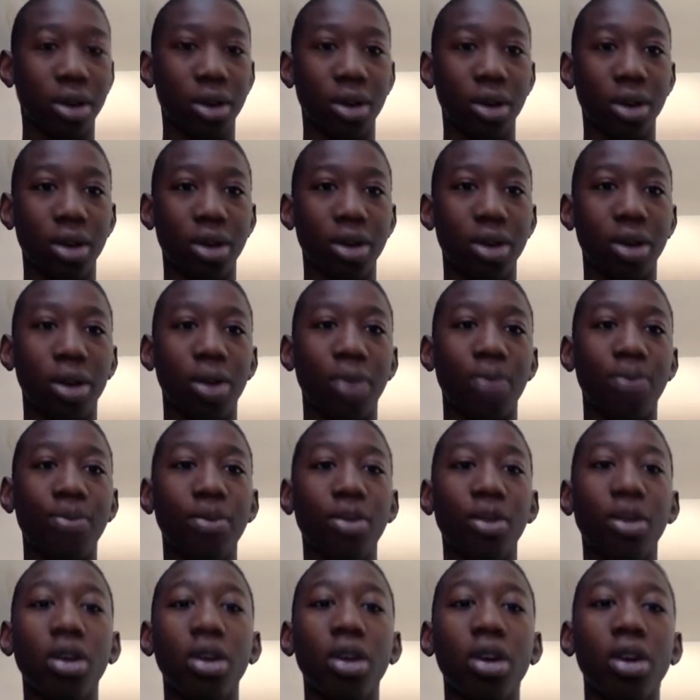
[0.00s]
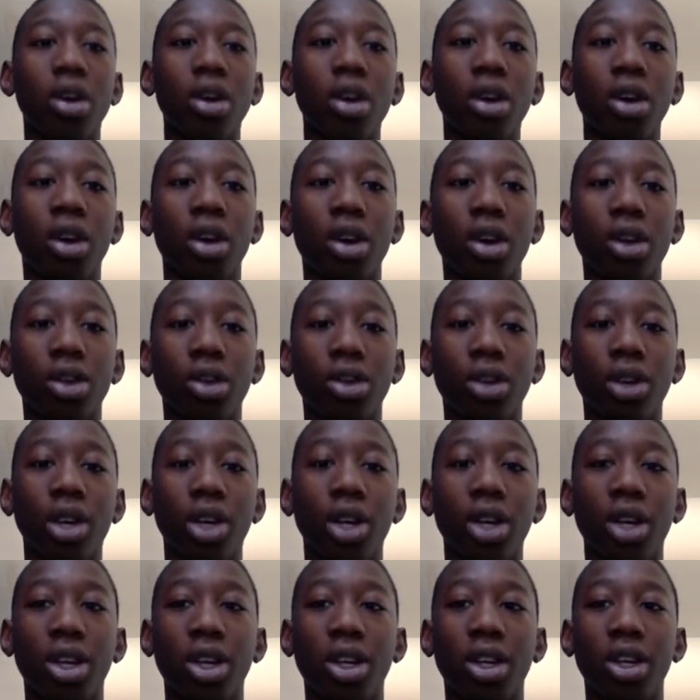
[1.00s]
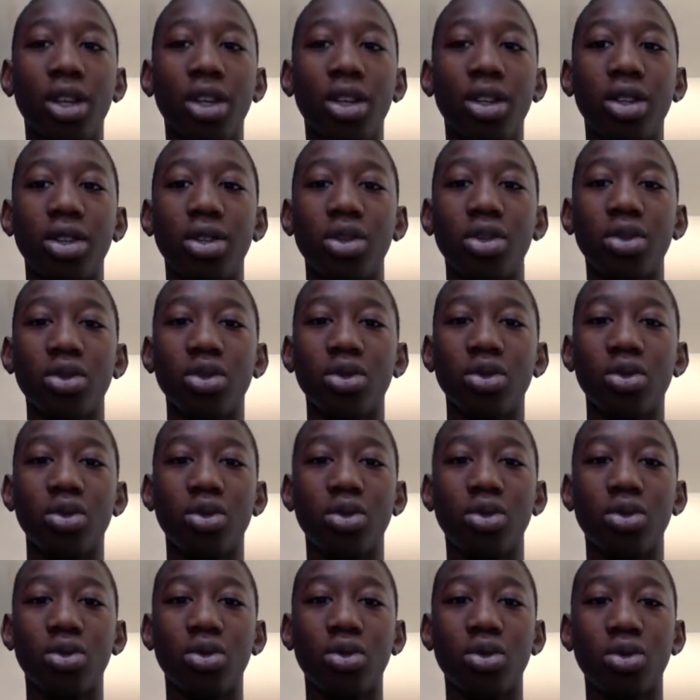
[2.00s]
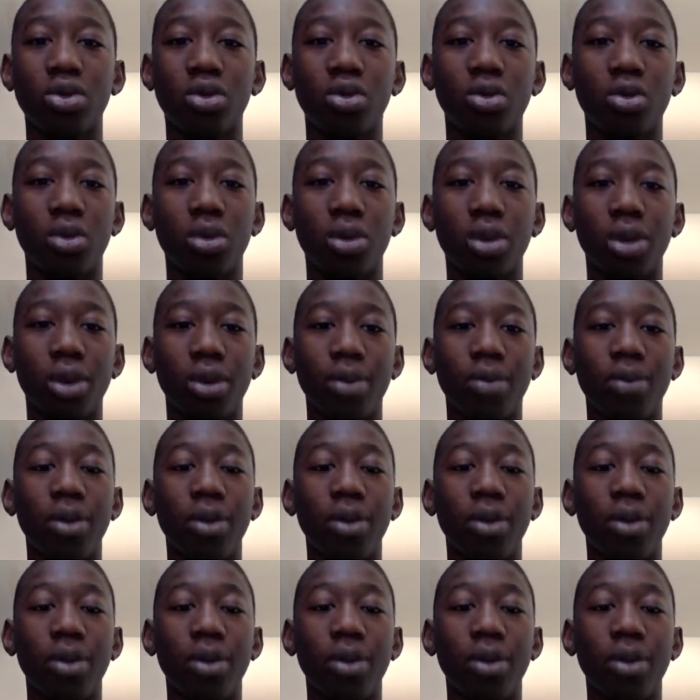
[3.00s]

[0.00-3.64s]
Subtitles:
Okay. 3, 2, 1.